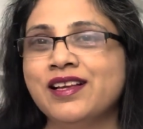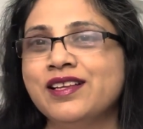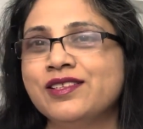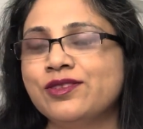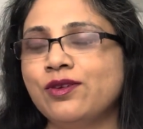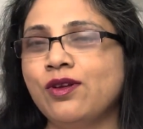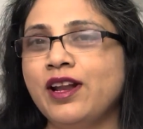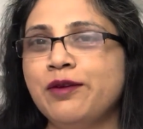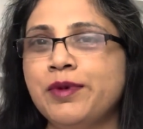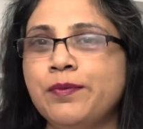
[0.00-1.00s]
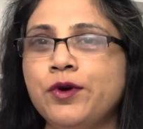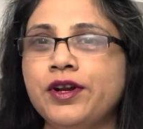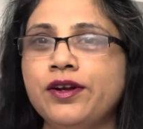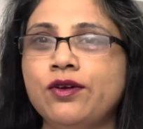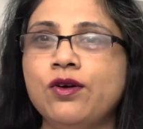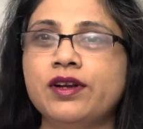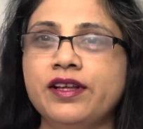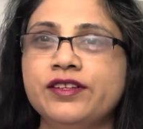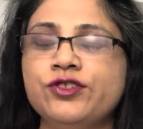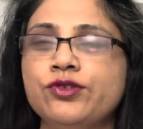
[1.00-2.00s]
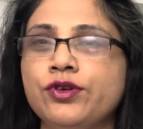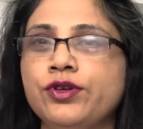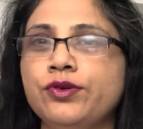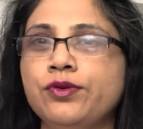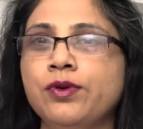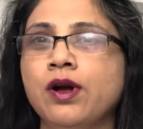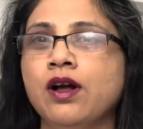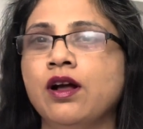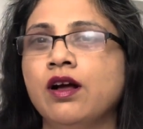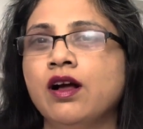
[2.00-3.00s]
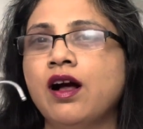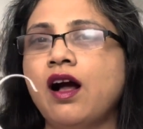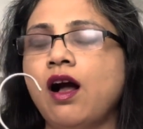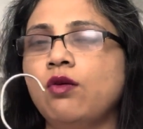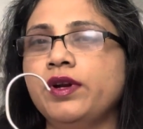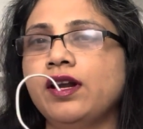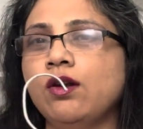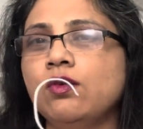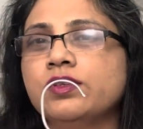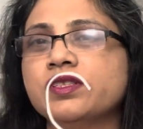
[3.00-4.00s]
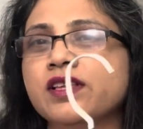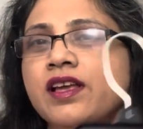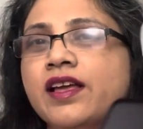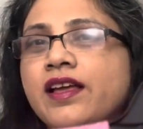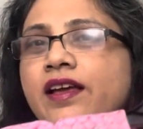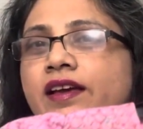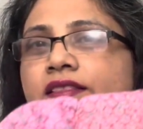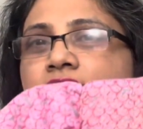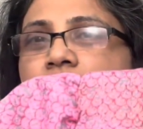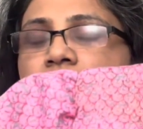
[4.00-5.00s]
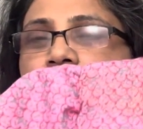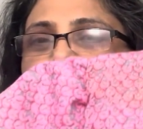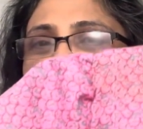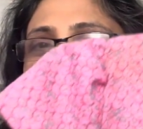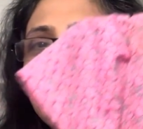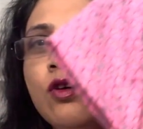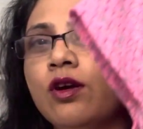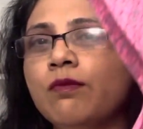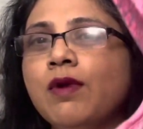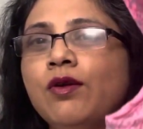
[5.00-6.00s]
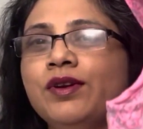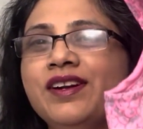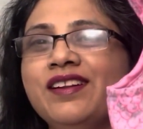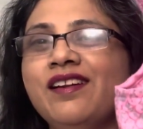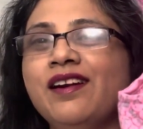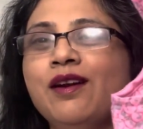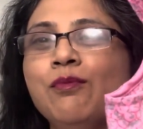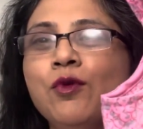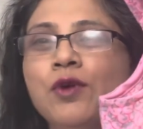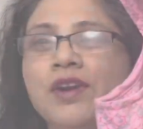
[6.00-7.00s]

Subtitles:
So let me put it on and show you how it looks, and then we can talk about it a little more.